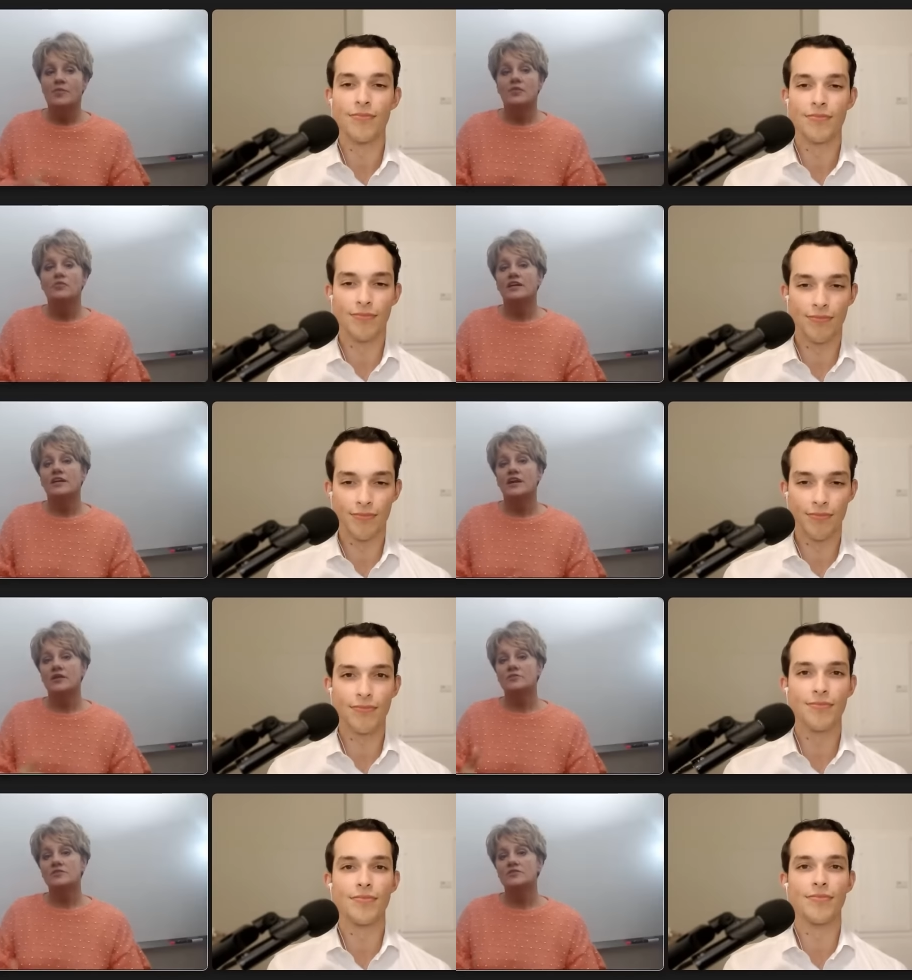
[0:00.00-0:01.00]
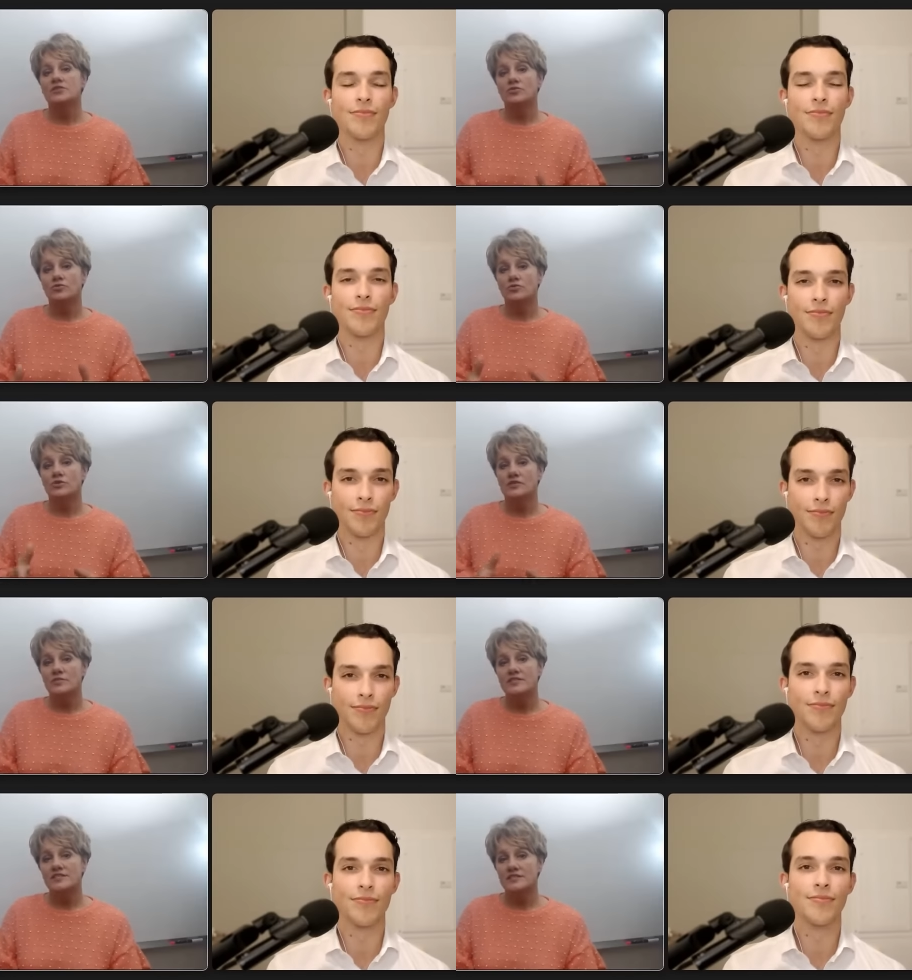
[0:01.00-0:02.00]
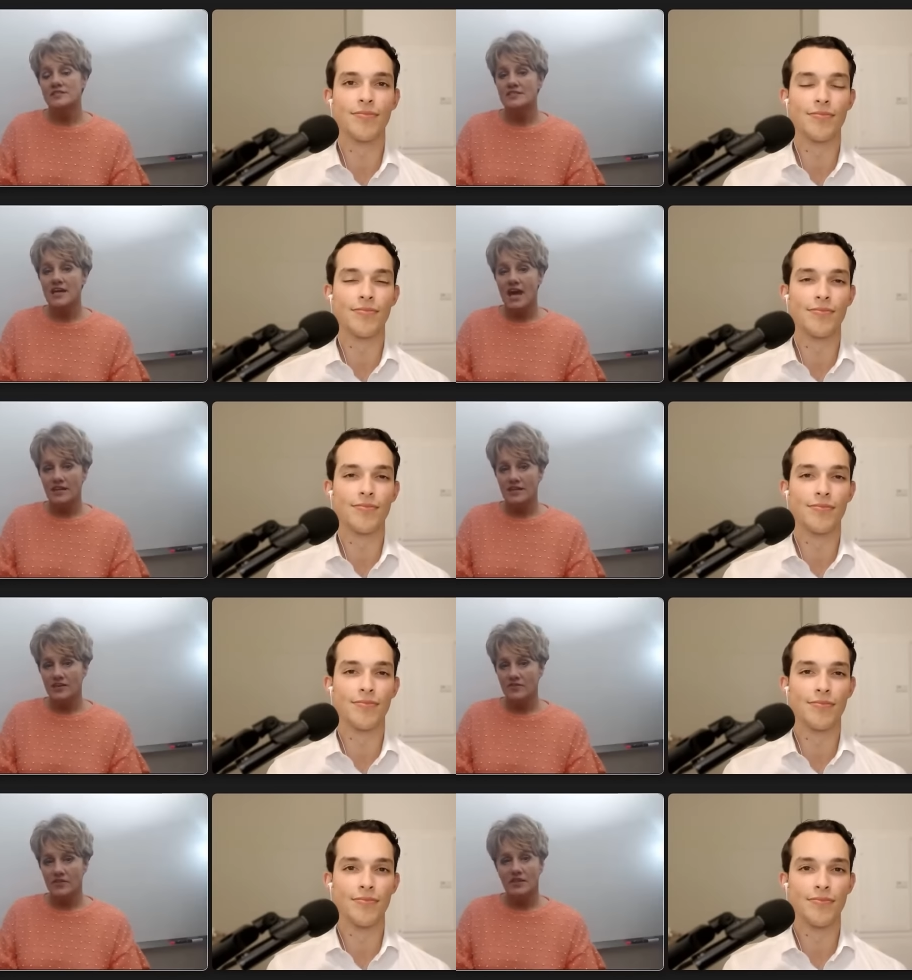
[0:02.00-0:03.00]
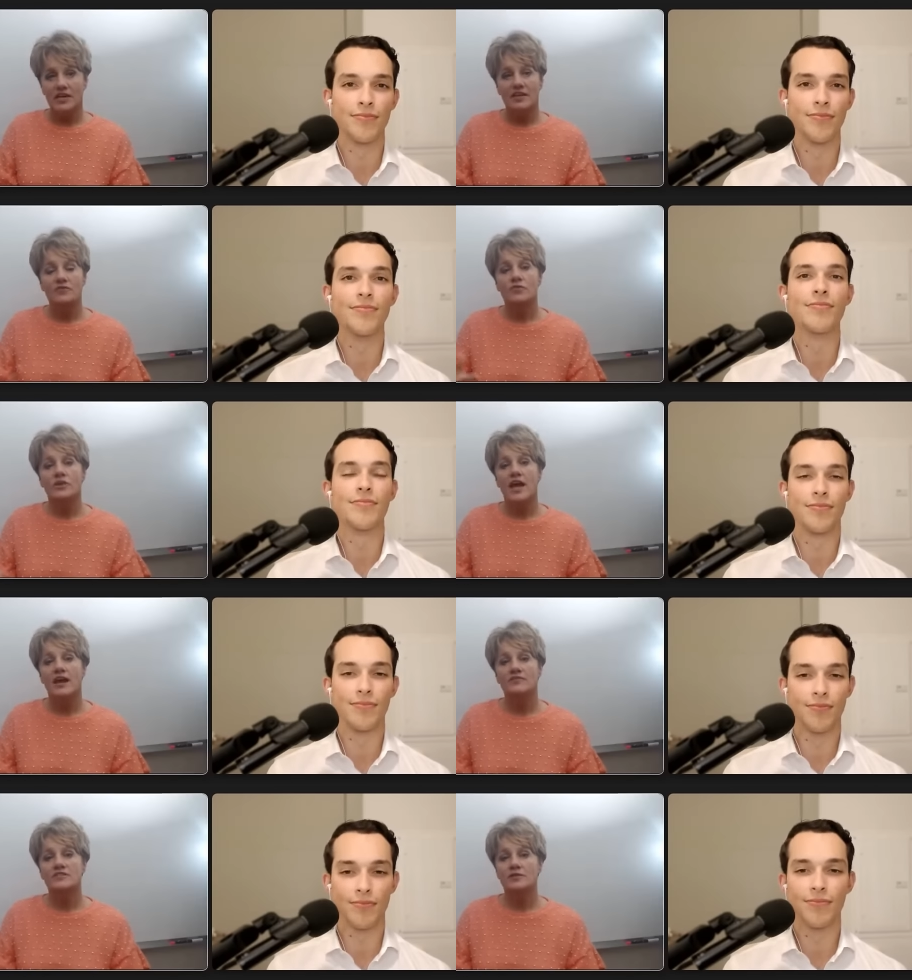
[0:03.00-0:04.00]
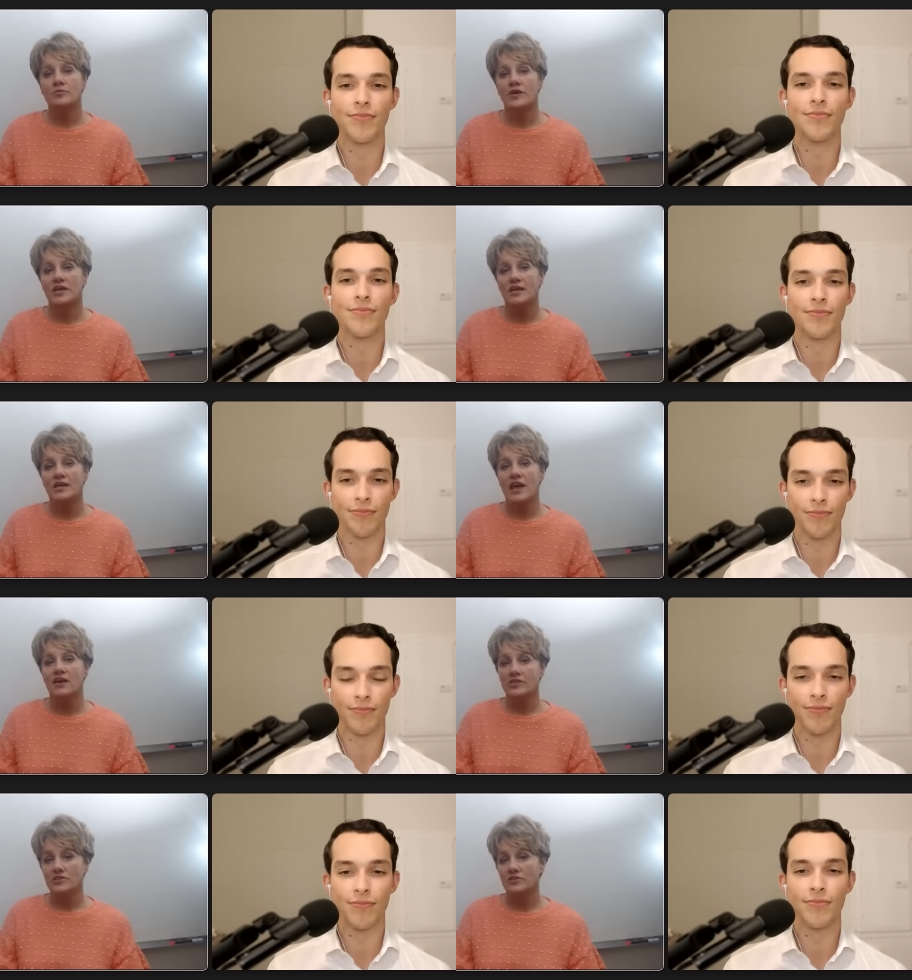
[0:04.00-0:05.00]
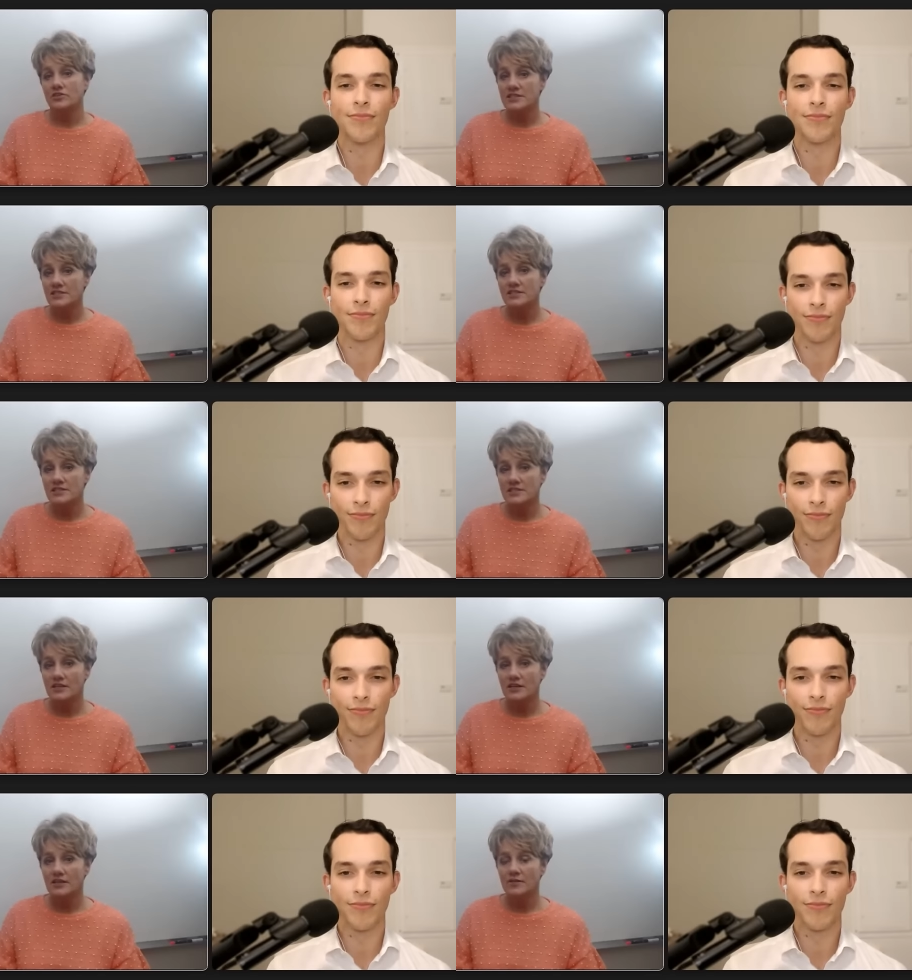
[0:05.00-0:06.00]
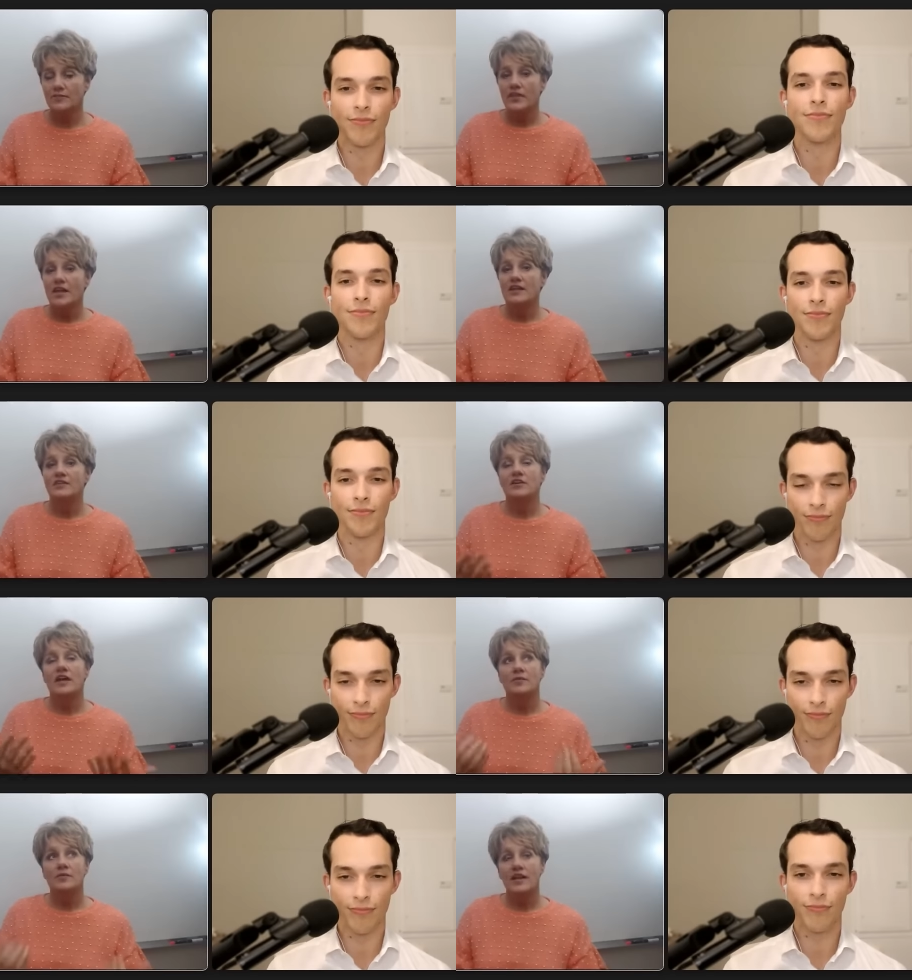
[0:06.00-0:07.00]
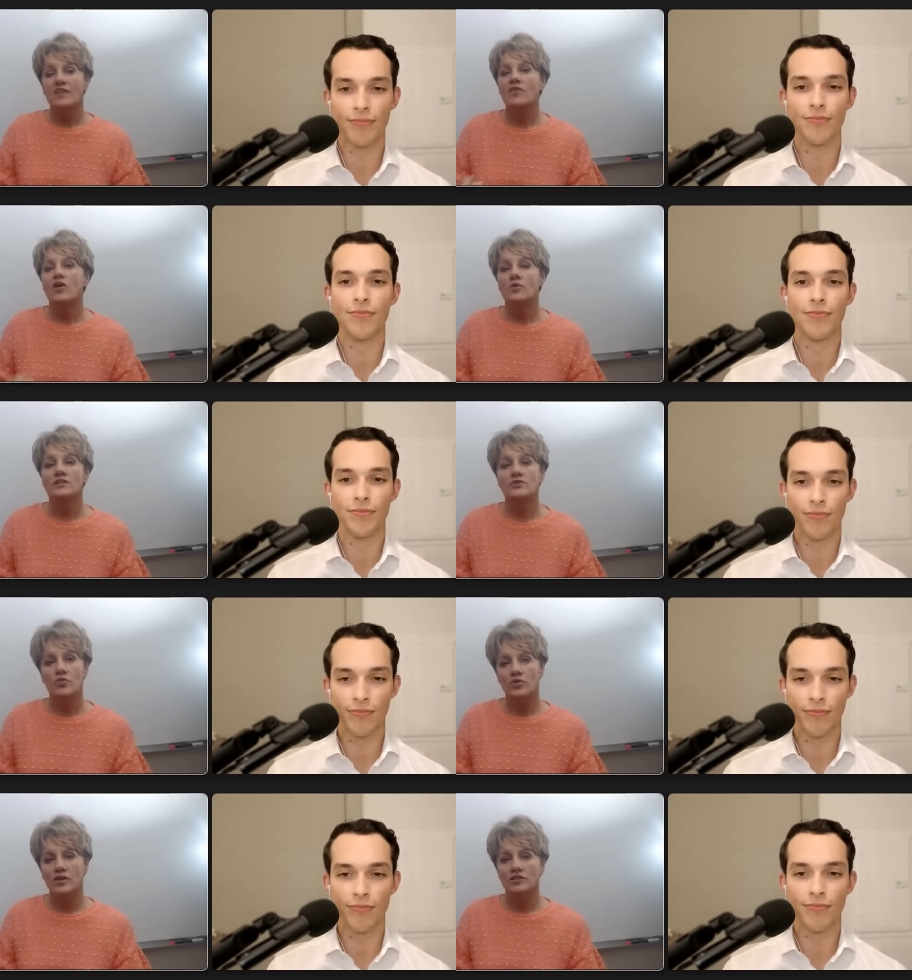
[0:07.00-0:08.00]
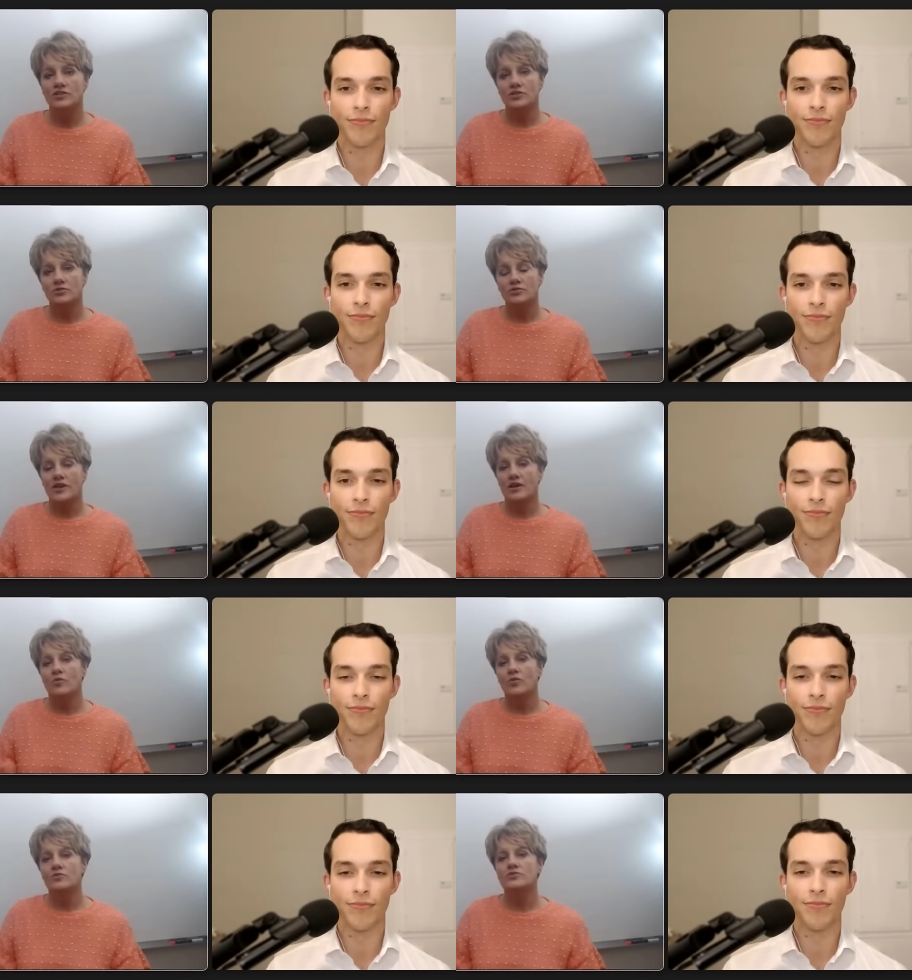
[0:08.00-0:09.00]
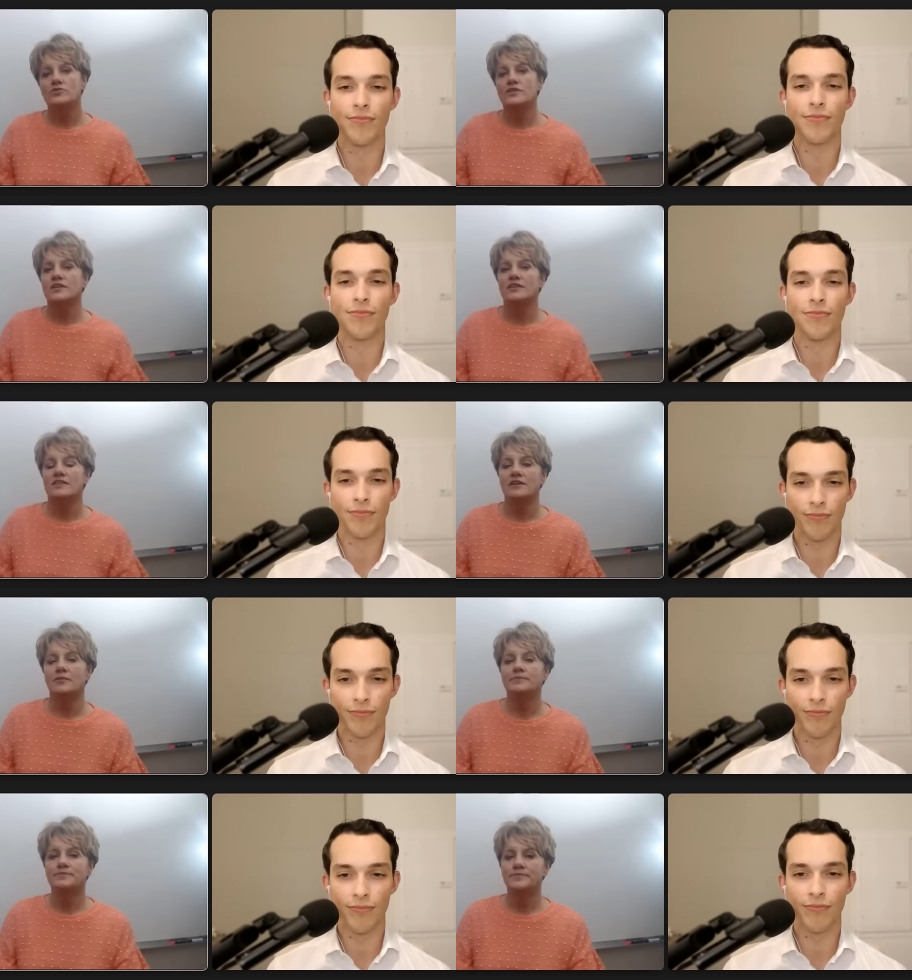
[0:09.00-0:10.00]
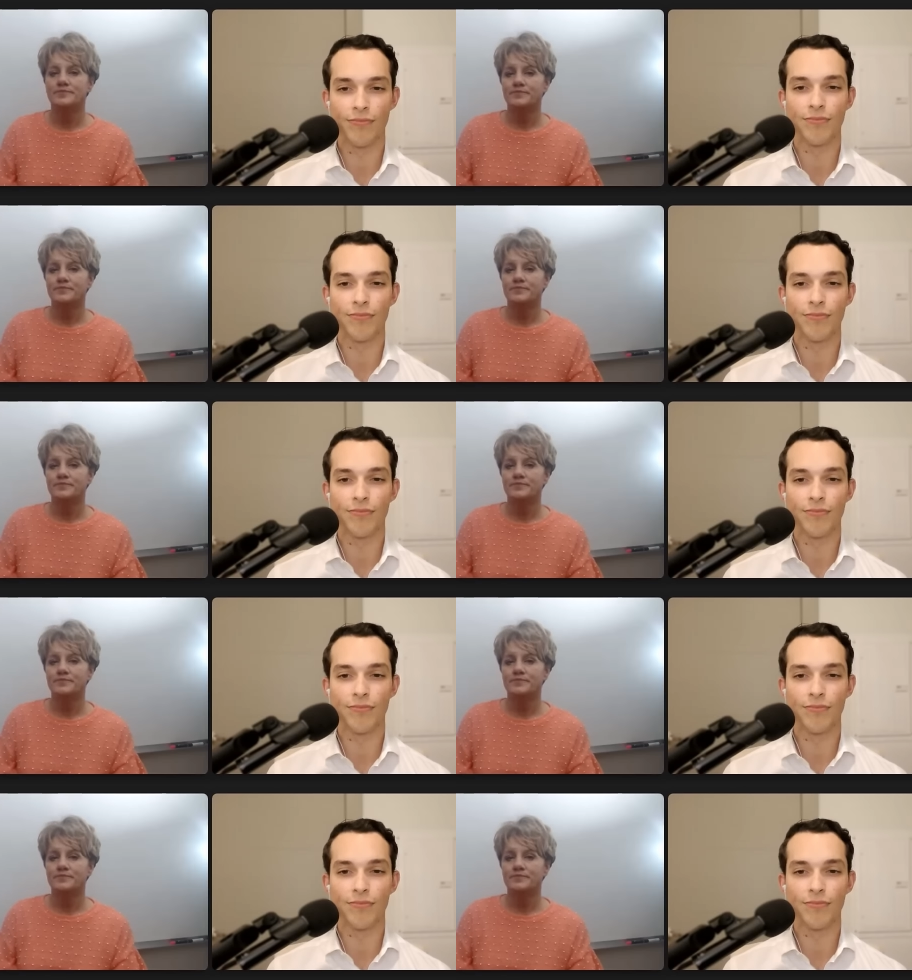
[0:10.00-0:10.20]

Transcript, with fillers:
Speaker 1: But when it comes to the business side of it, like if we have somebody out here that's listening and they're like, man, I've always wanted to do that, what would you say to them?